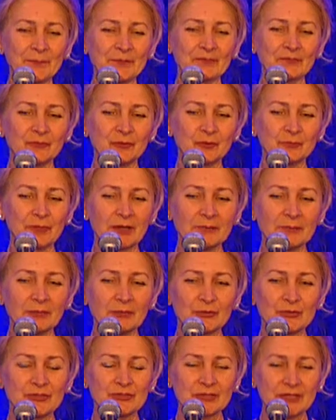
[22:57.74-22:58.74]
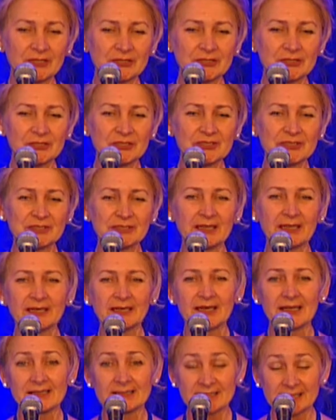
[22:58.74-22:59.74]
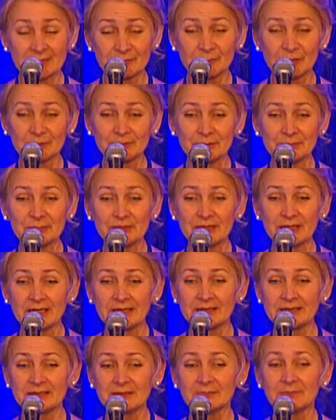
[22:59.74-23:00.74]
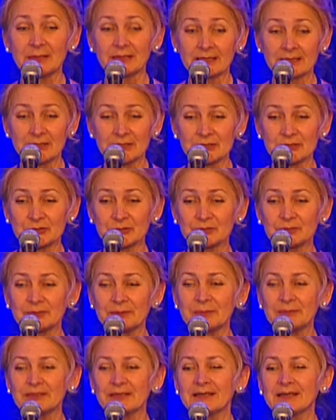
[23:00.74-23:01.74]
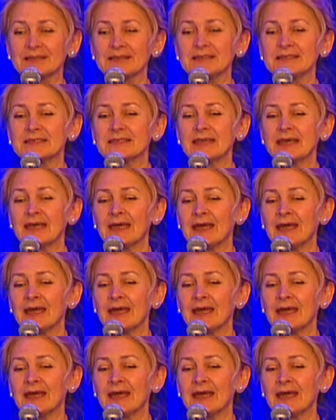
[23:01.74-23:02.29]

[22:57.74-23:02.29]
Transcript: form amyloid structures like Alzheimer's peptide and Parkinson peptides,